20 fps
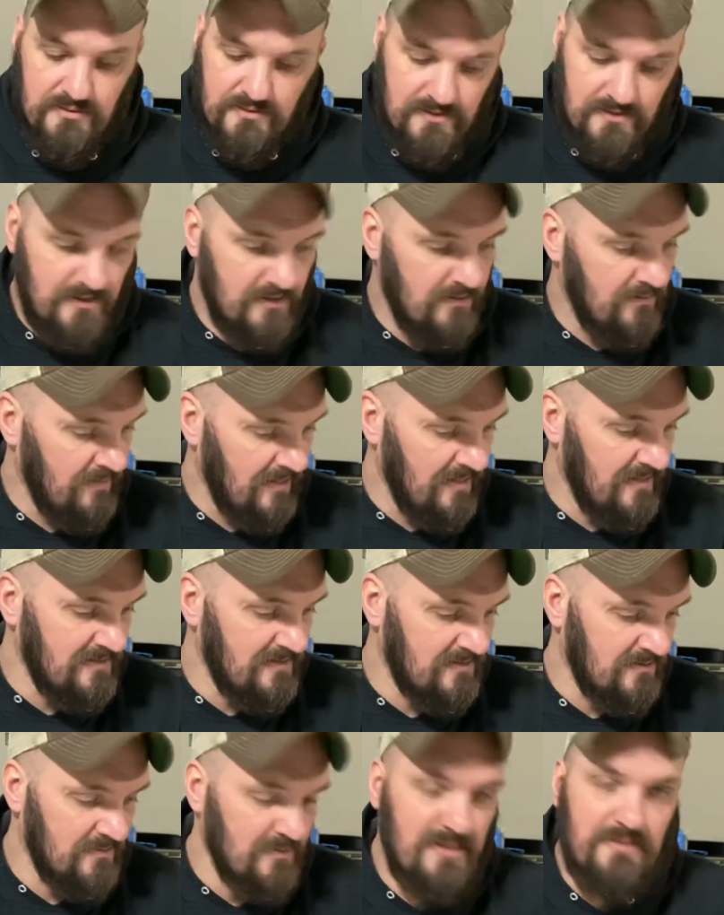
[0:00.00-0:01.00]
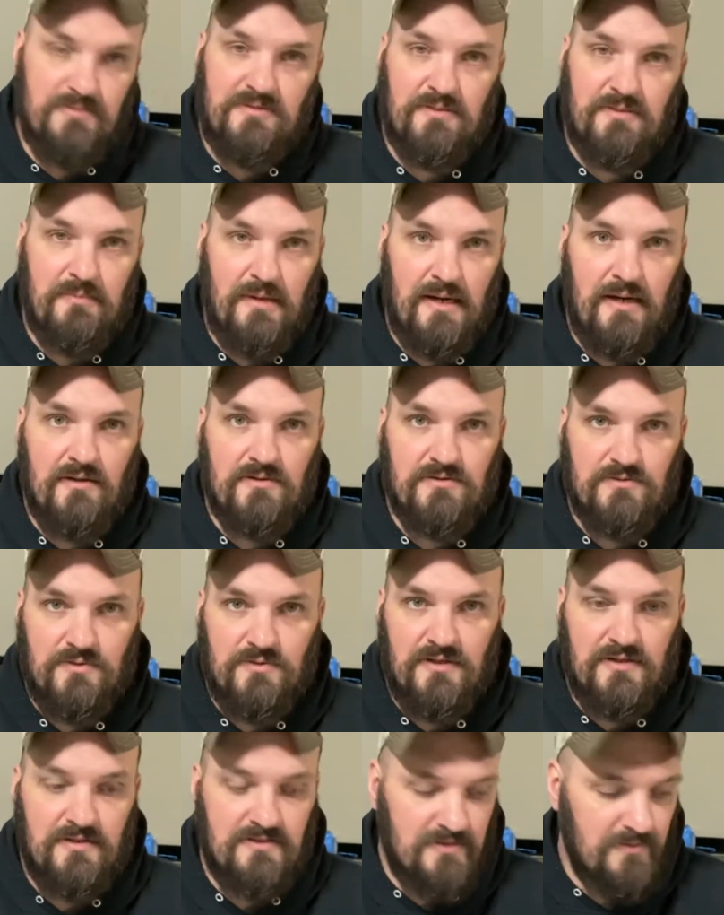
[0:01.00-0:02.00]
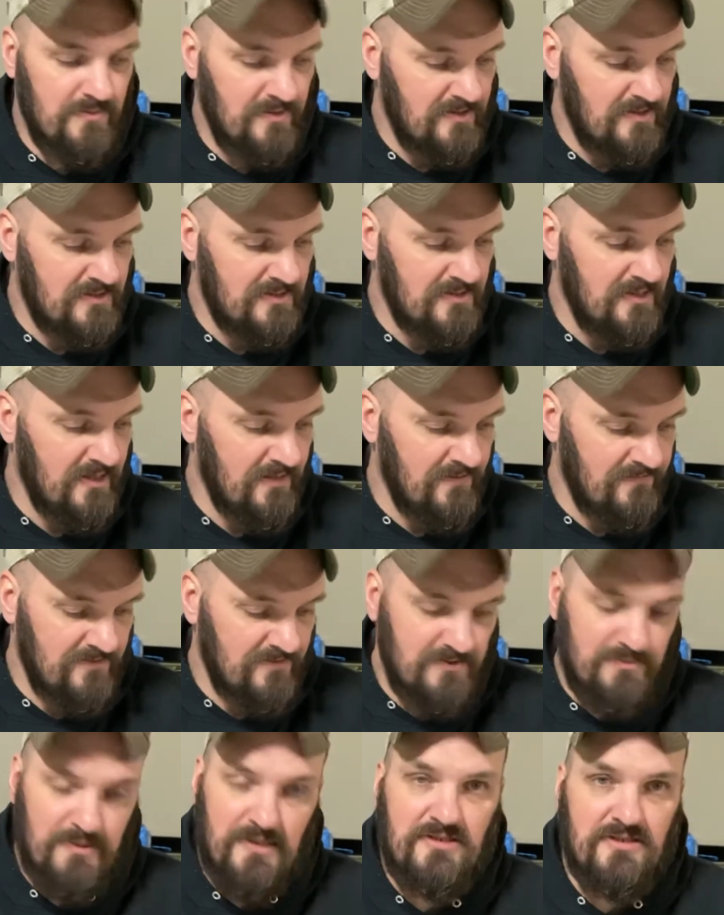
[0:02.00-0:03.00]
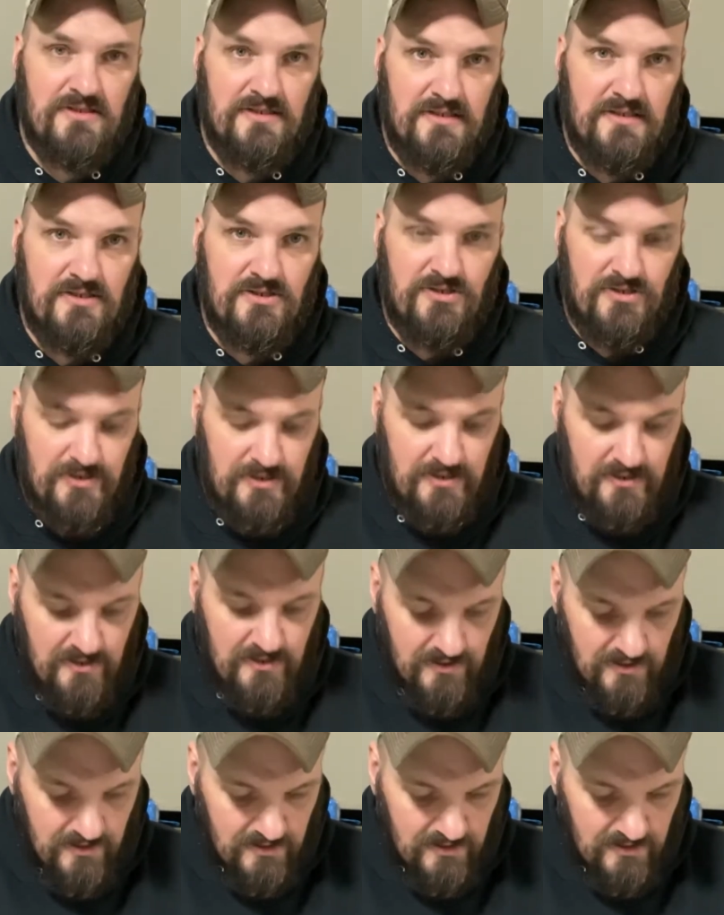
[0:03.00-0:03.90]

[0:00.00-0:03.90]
they're making some leaps and bounds with some of their stuff, especially this year.